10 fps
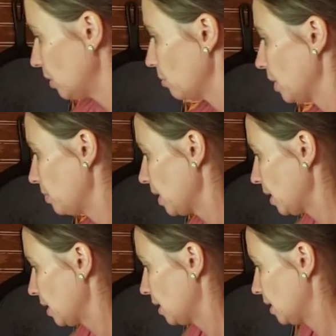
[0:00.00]
and wipe that.
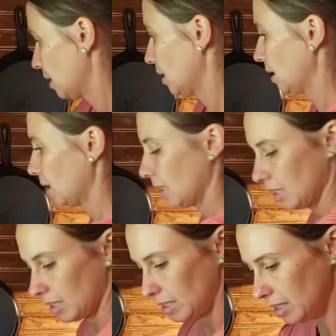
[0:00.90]

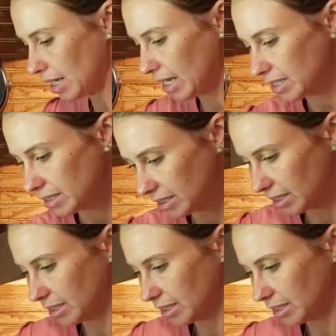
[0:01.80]
Next,